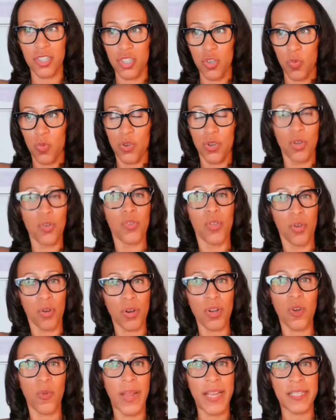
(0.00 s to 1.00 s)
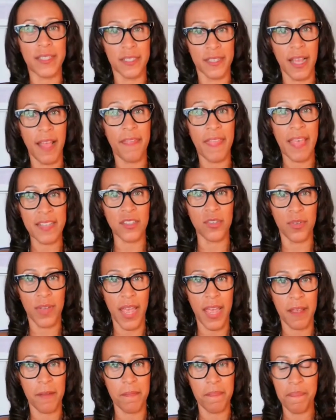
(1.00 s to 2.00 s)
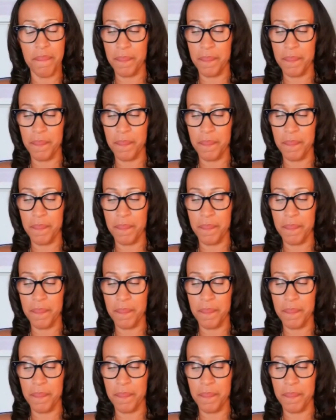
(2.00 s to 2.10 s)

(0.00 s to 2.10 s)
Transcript: So we're no longer acquainted, and that's okay.